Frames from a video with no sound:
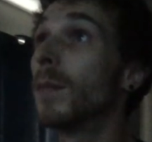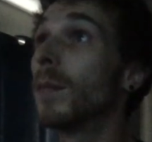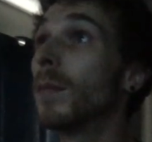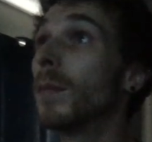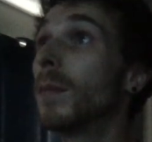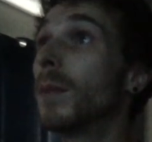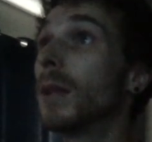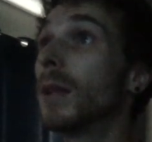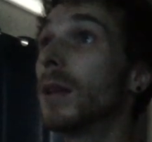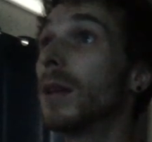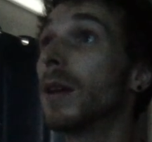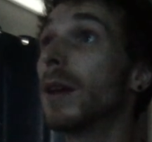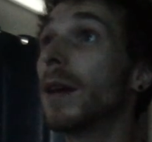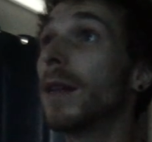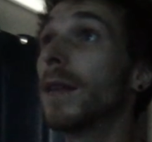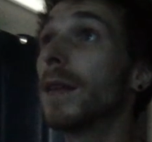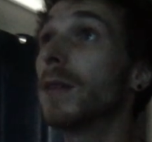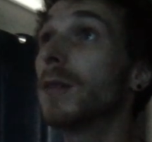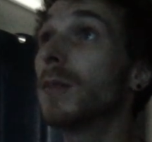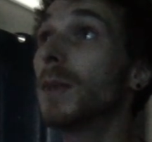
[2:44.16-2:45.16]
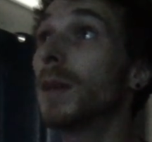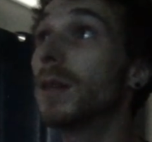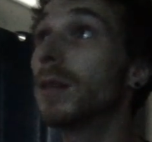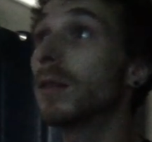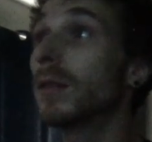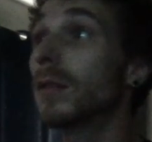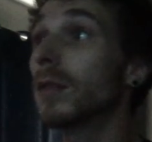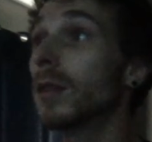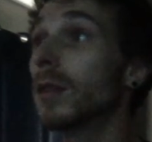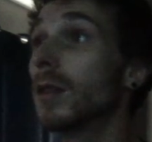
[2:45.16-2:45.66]
But yeah, that's
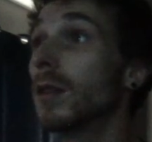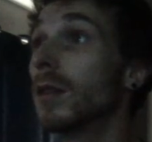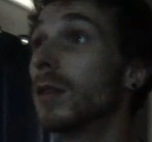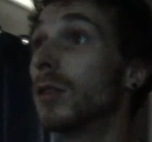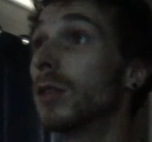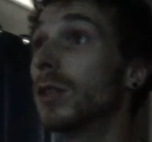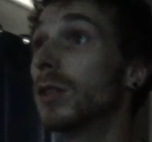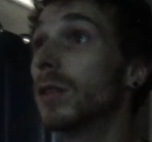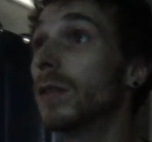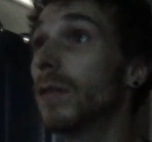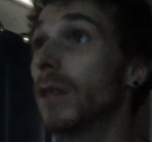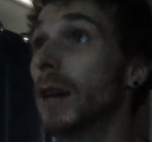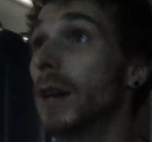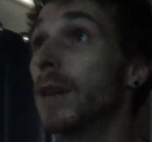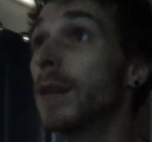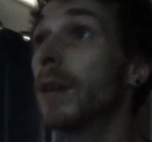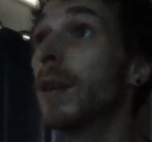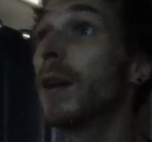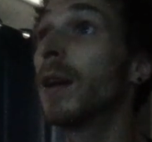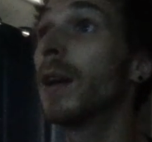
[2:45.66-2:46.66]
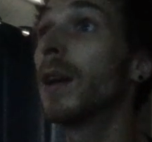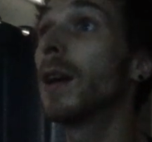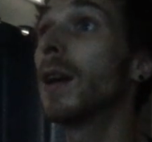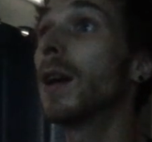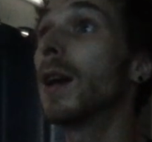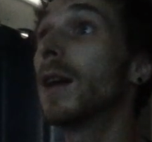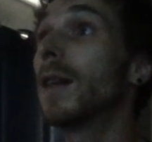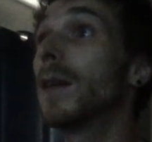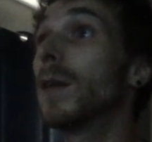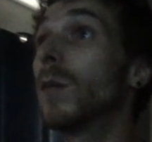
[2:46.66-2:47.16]
basically the gist of that.
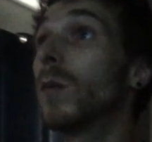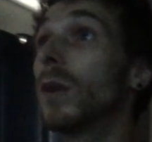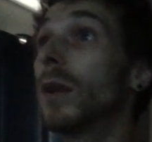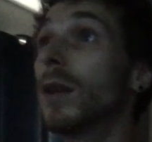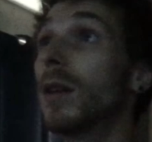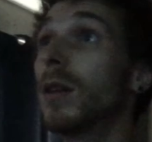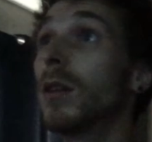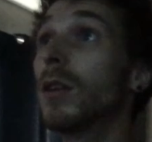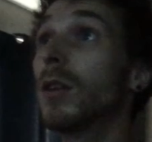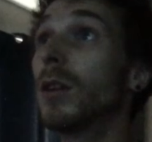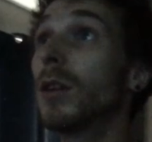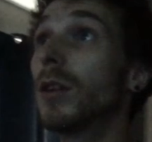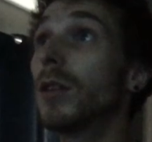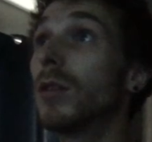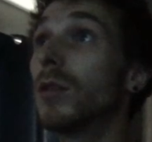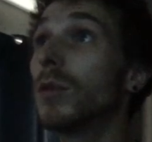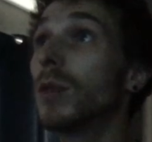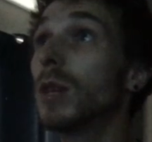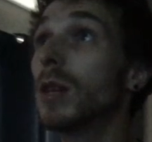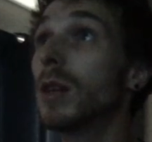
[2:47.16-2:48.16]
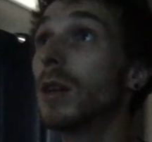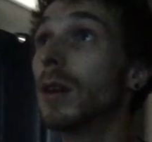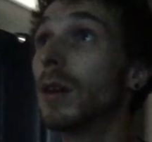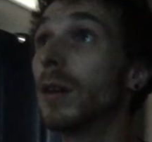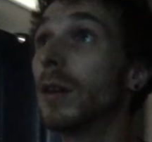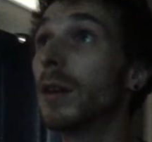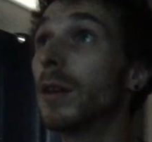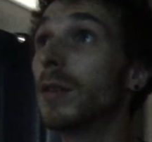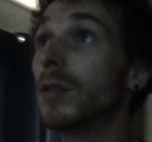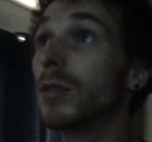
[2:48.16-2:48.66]
And then what you're going to do here
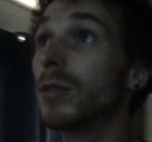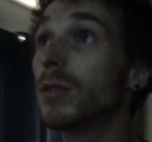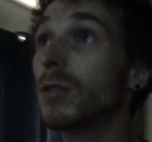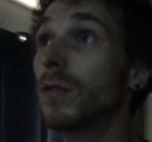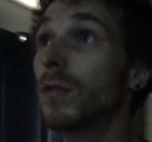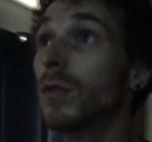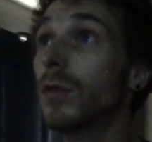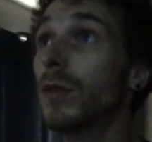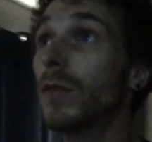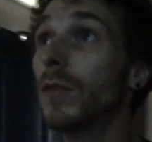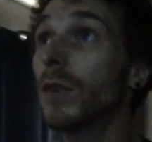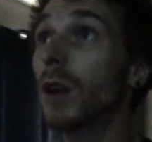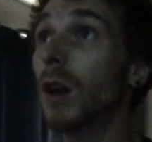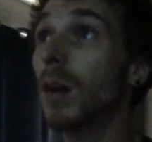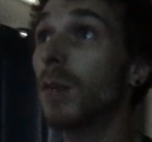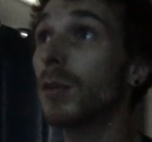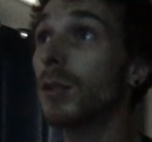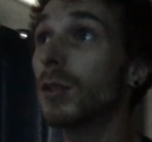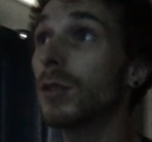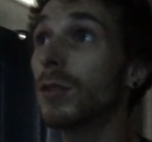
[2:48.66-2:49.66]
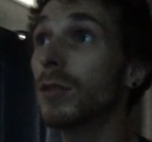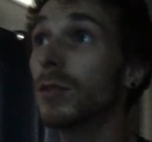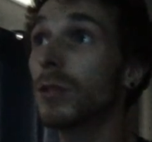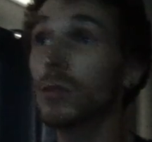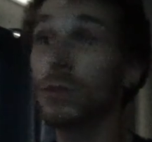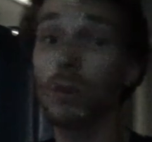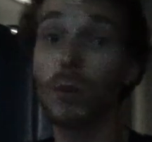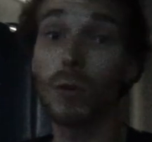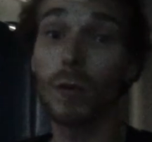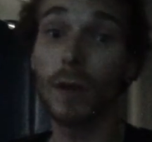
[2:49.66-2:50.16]
is there's a few different options.
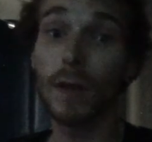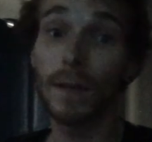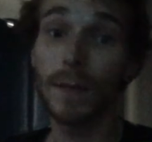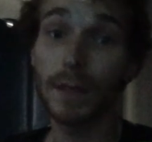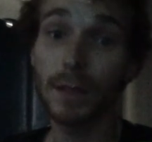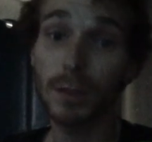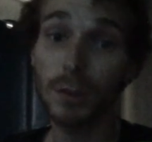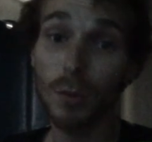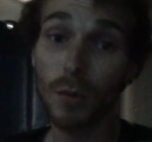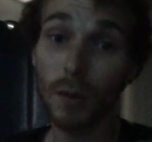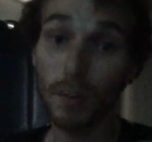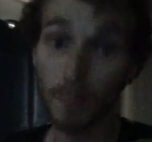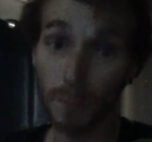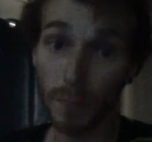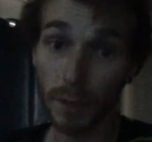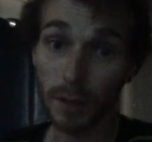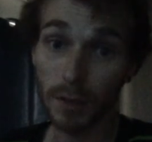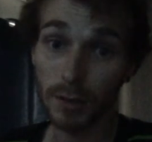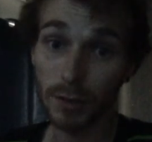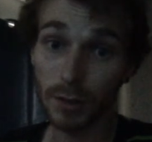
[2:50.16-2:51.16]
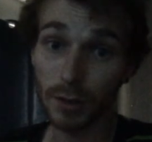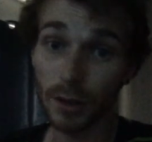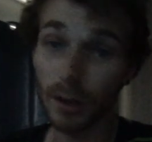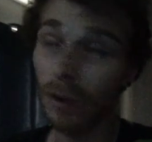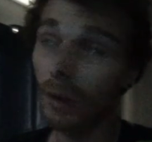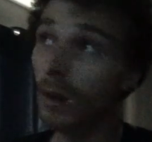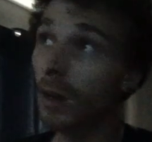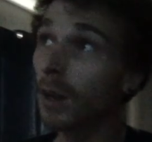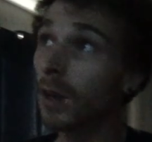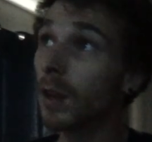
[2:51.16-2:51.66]
So unless you want Big Sur,
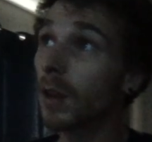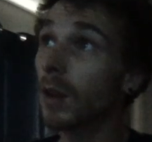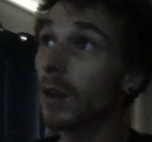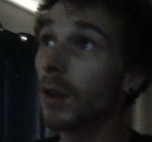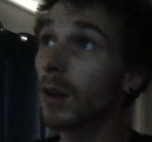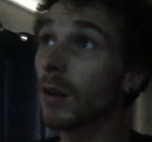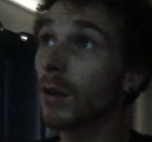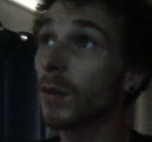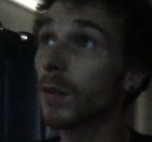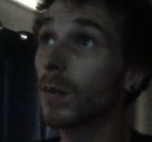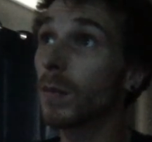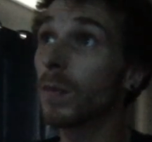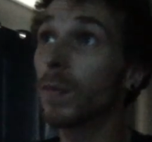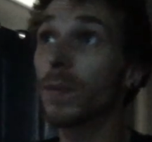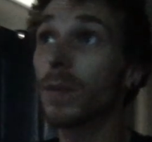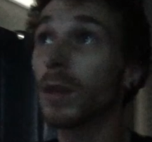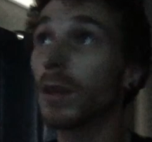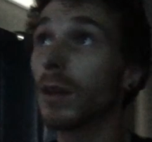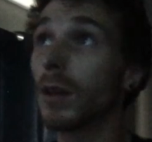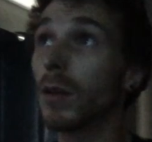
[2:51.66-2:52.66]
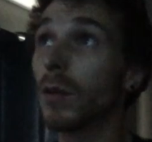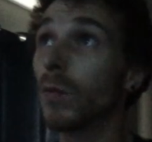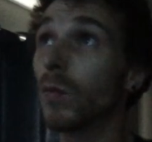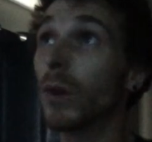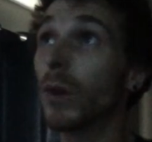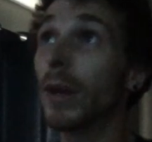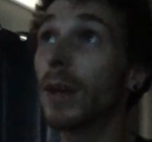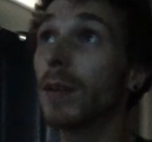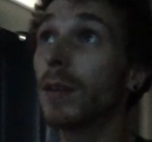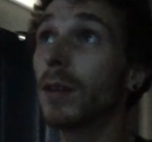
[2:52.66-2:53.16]
the
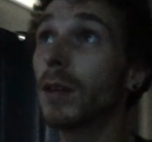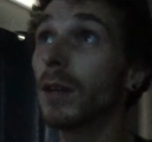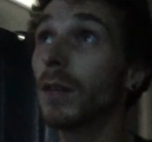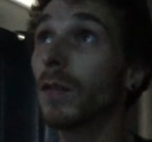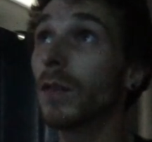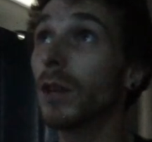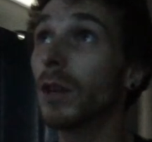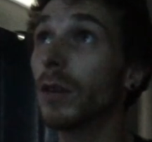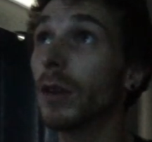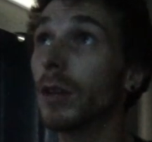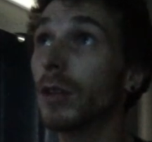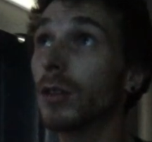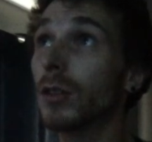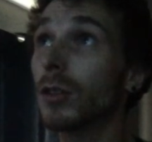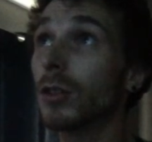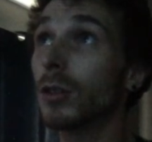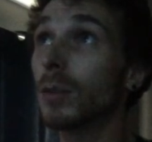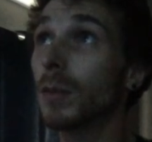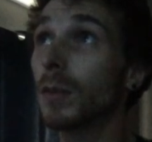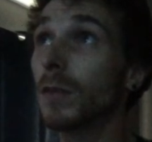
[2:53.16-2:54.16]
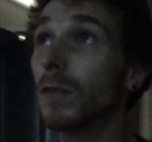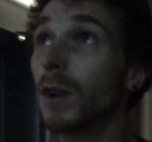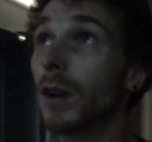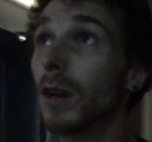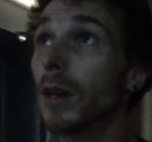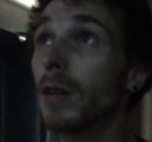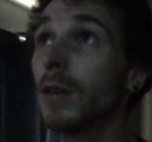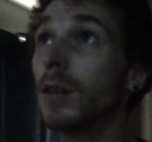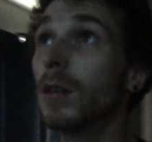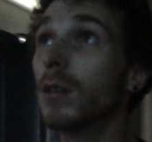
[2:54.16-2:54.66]
regular configuration should be
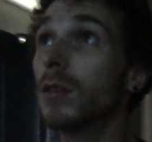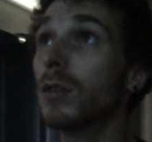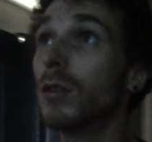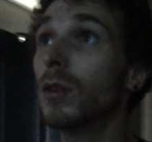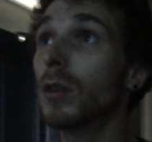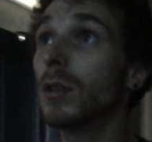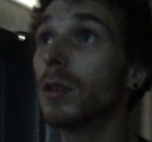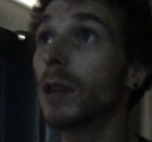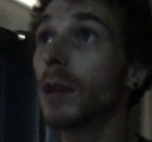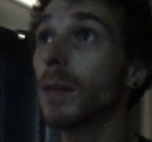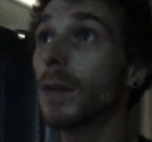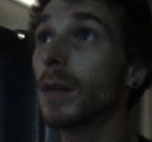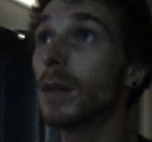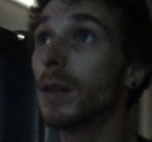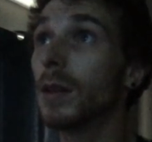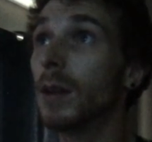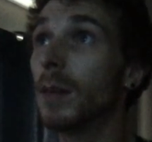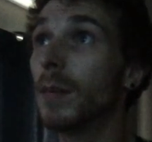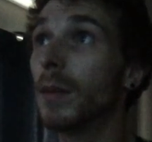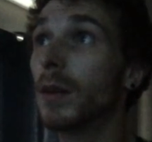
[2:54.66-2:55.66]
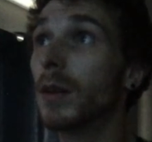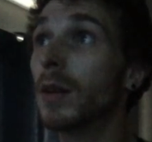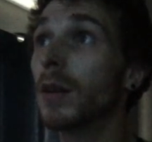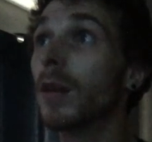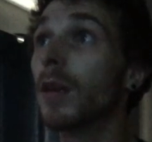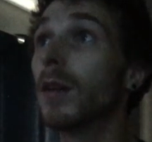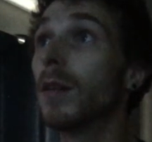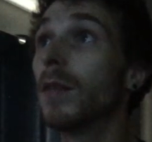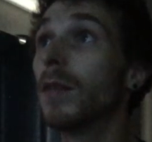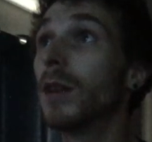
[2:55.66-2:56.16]
fine. So you can type in the number
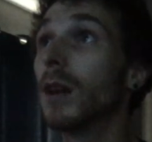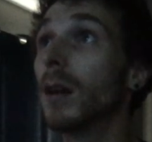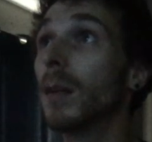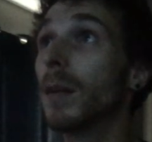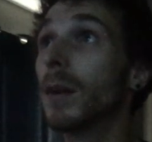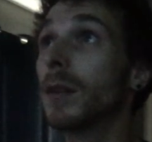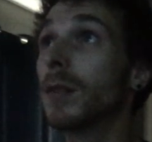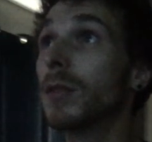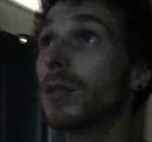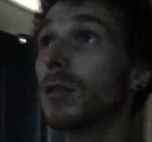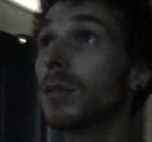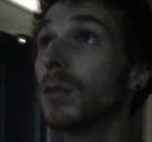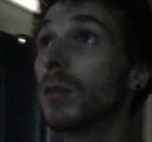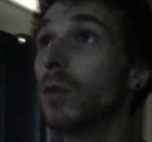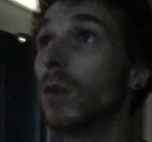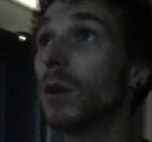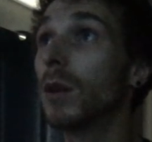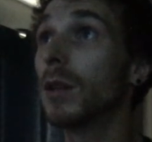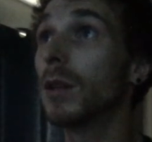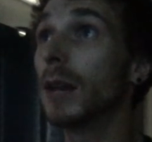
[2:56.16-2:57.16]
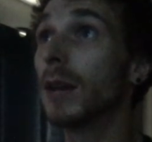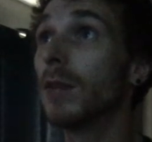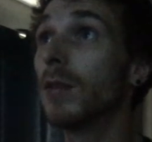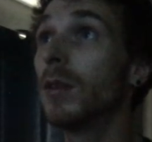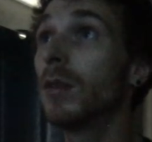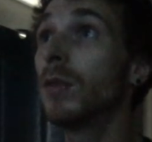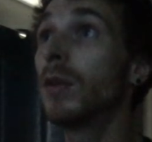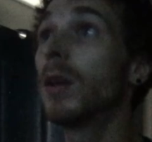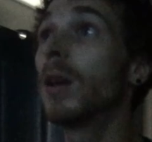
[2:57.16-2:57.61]
of the operating system you want to download.